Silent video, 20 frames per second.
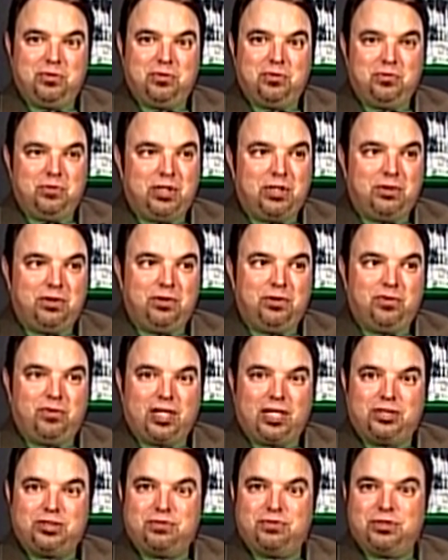we don't know if
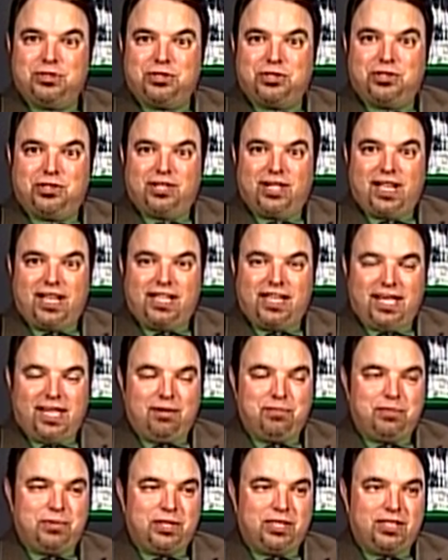that's for sure or not
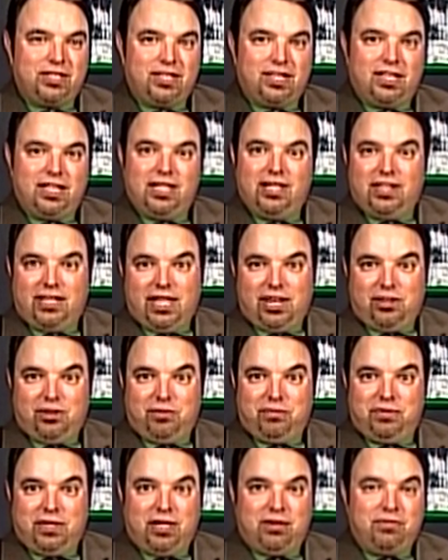yet. But either that or
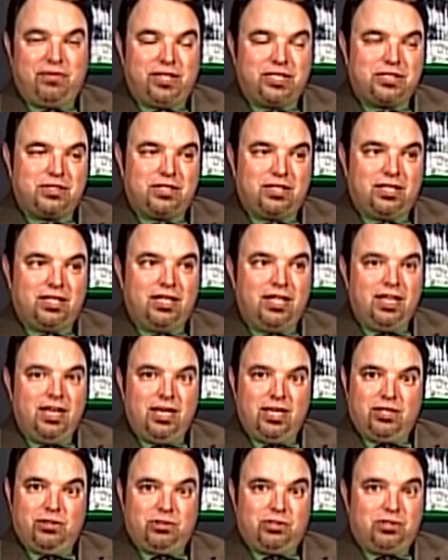a fan fest.
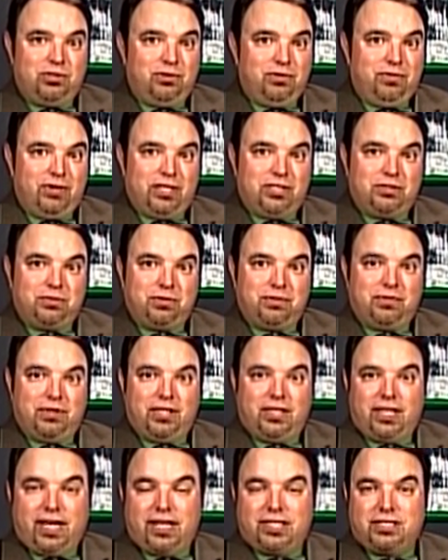Those two events were
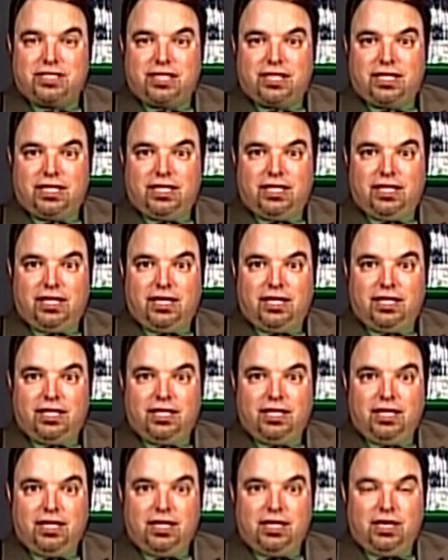fantastic, and
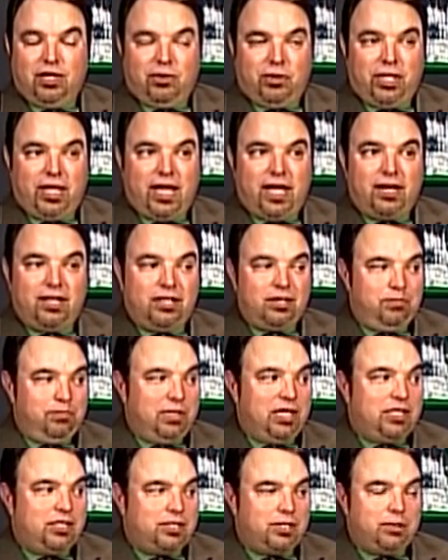you got to meet